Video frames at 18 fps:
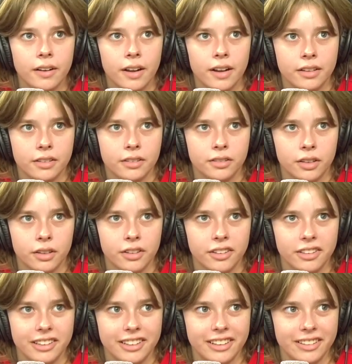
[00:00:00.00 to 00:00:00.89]
I
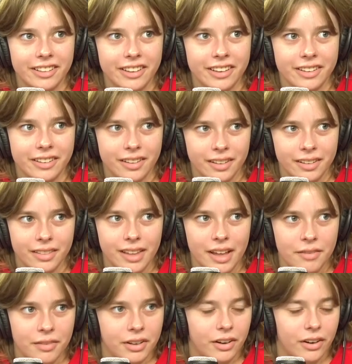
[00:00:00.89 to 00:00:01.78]
started it at mm. like
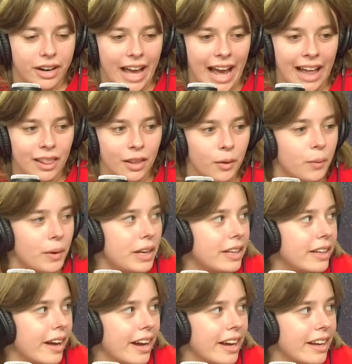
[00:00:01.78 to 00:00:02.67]
11 on
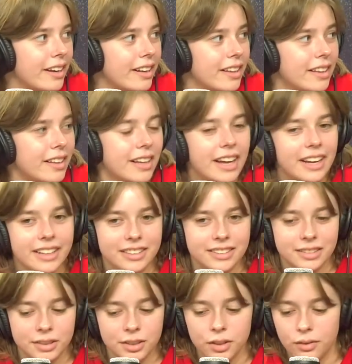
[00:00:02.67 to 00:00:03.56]
Halloween night, and
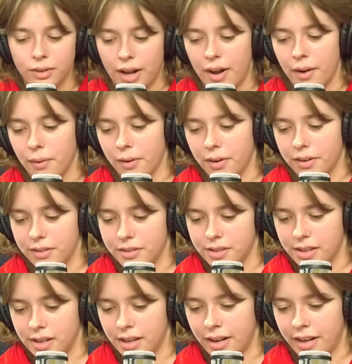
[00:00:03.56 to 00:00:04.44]
it's two
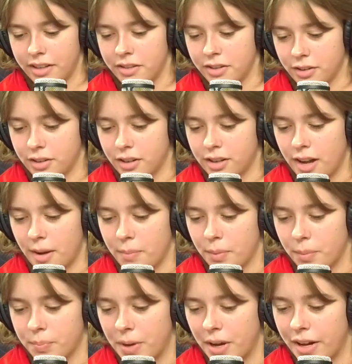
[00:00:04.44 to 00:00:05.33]
hours. And I took a
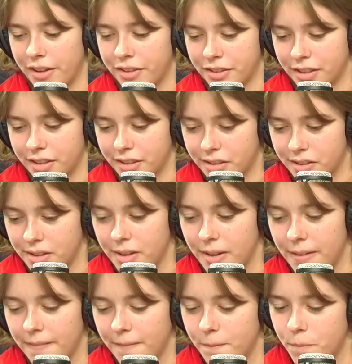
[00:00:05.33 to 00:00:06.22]
couple pauses
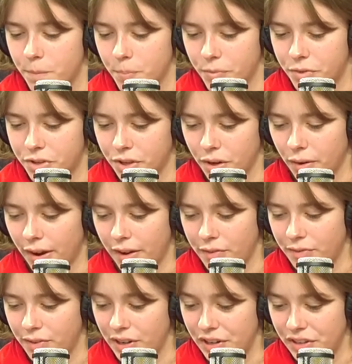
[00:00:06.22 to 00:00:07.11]
so I
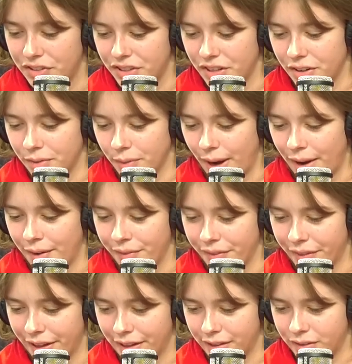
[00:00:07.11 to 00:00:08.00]
finished it
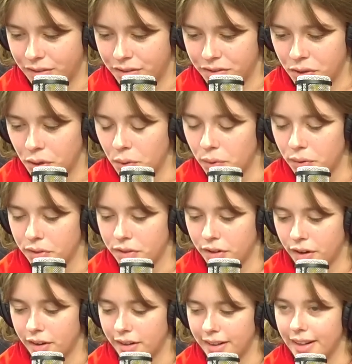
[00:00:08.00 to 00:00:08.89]
around like
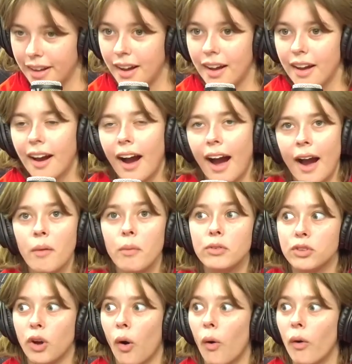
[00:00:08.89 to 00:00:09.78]
2:30. Mm-hmm. I
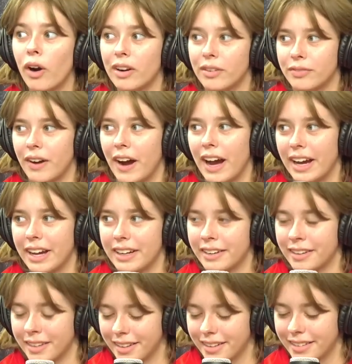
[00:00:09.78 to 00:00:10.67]
was
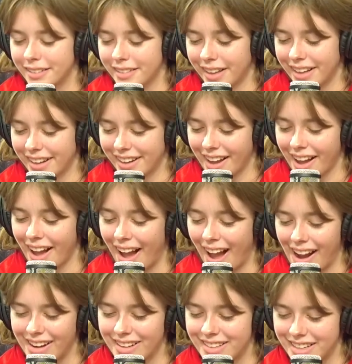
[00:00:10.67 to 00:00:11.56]
horrified. like
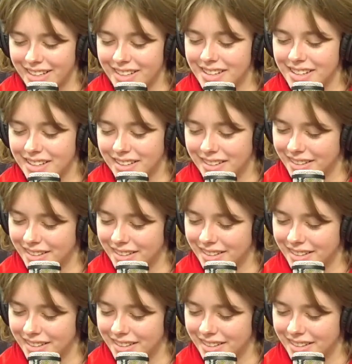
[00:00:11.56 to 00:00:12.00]
I didn't.